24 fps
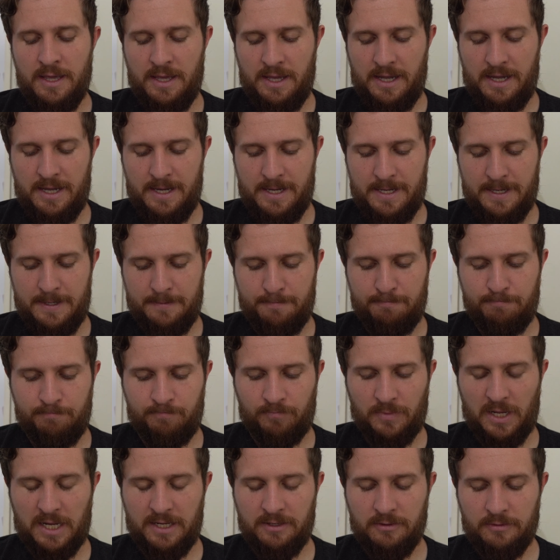
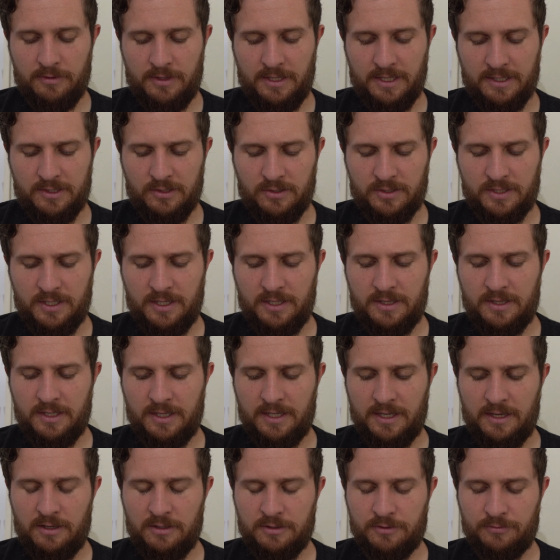I don't think there's
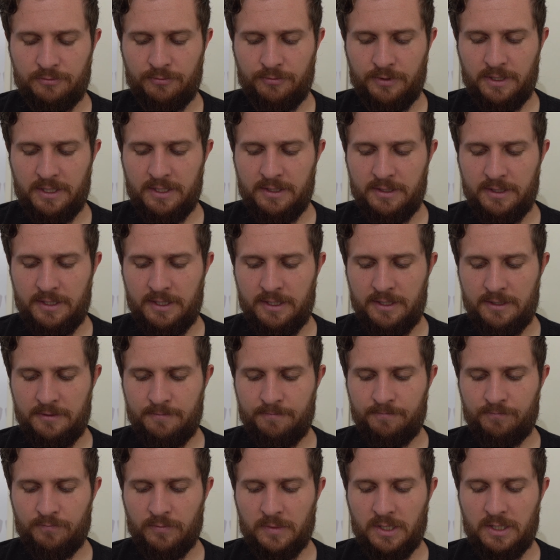anything else really
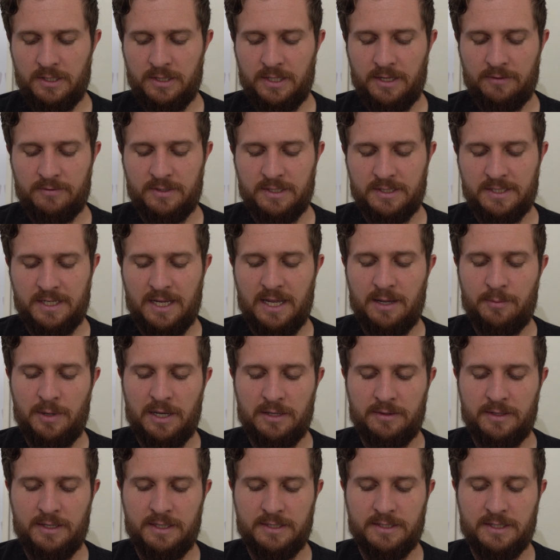left to say
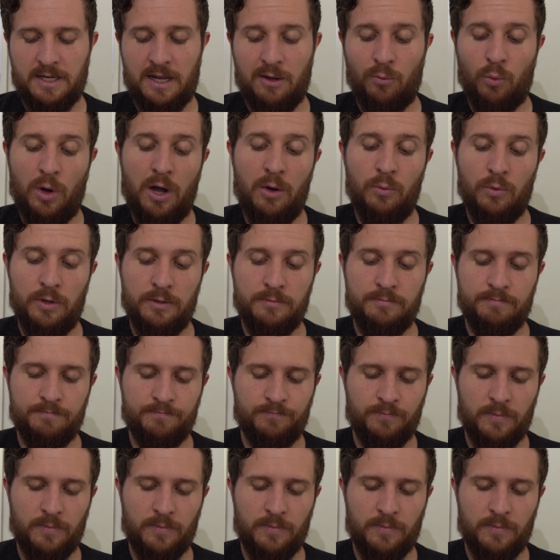about this. I want one.